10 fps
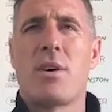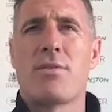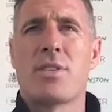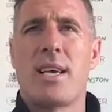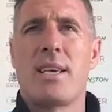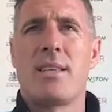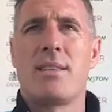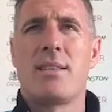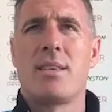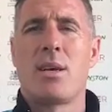
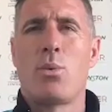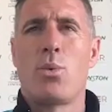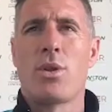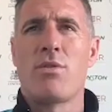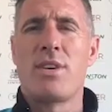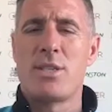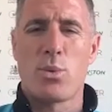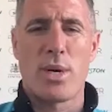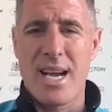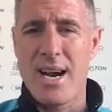saying, you know, one of the reasons
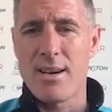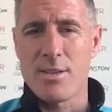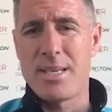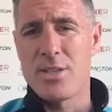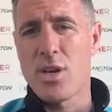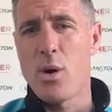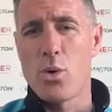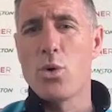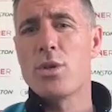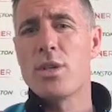why Carl has been so
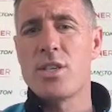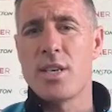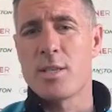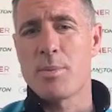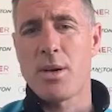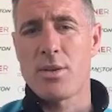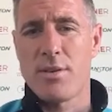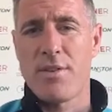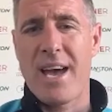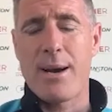good this year is because
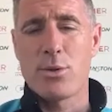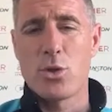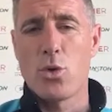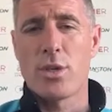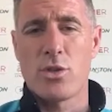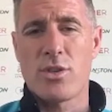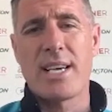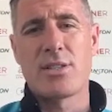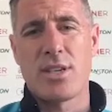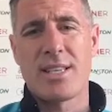of how Jordan
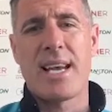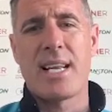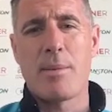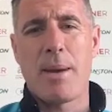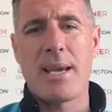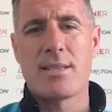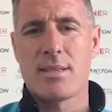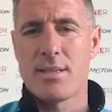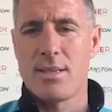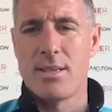trains on a daily
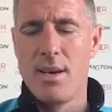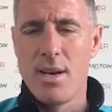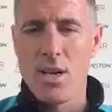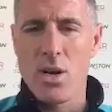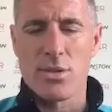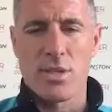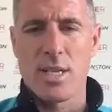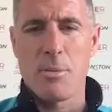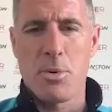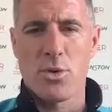basis and
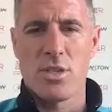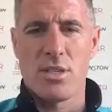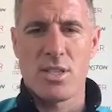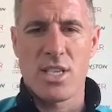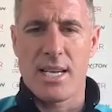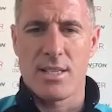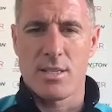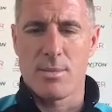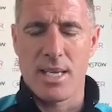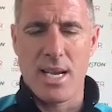constantly pushes and
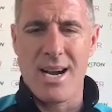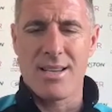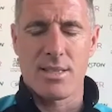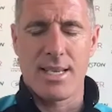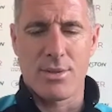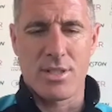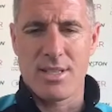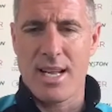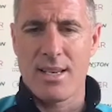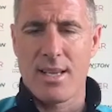challenges him. And Carl's an
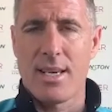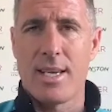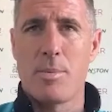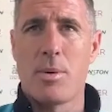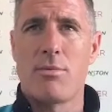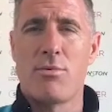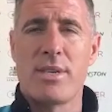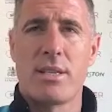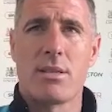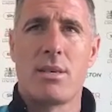outstanding keeper,
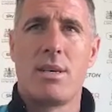I